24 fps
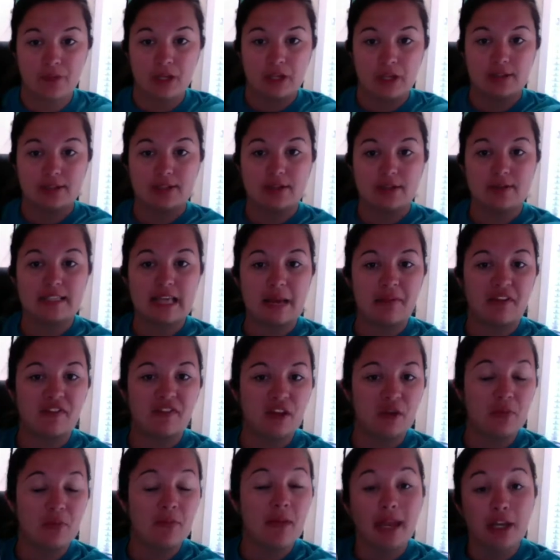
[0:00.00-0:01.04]
So some of
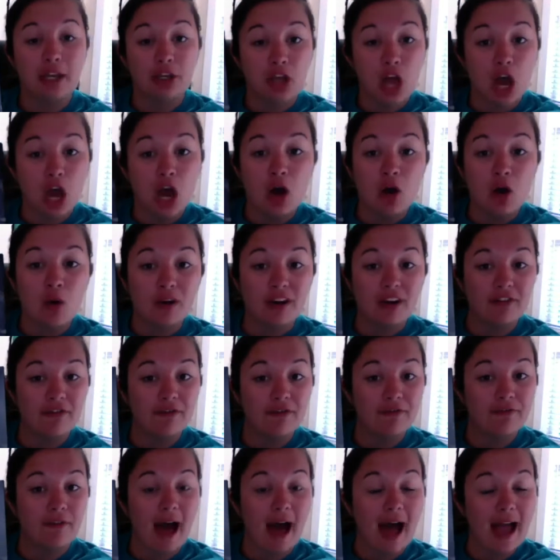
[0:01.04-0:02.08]
you may know what a
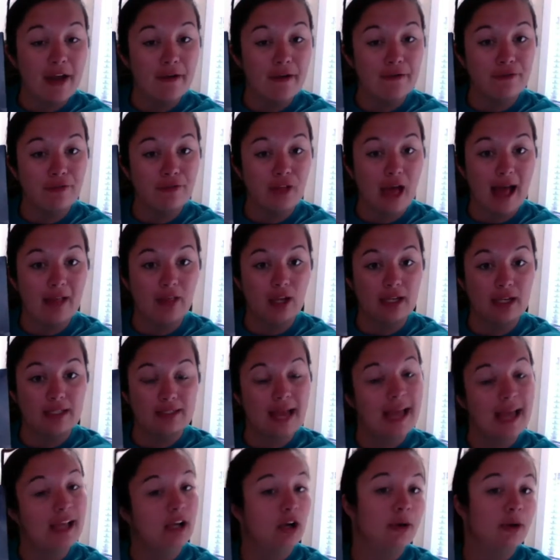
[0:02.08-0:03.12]
firefly looks
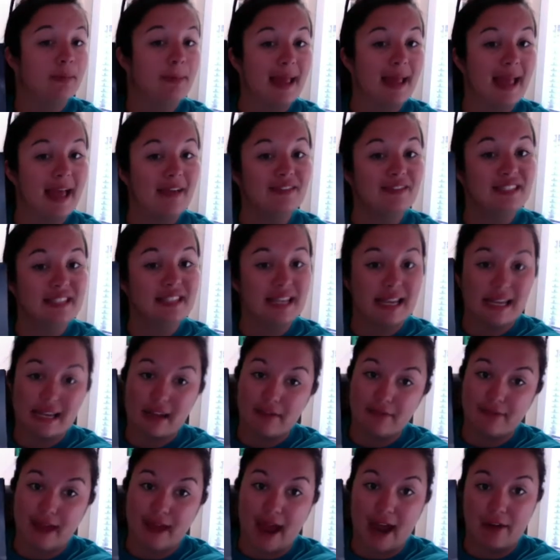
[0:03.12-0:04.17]
like or may have seen
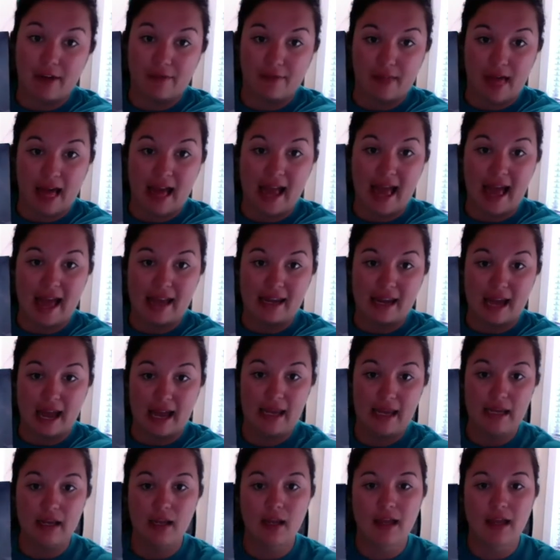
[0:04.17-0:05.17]
a firefly at night.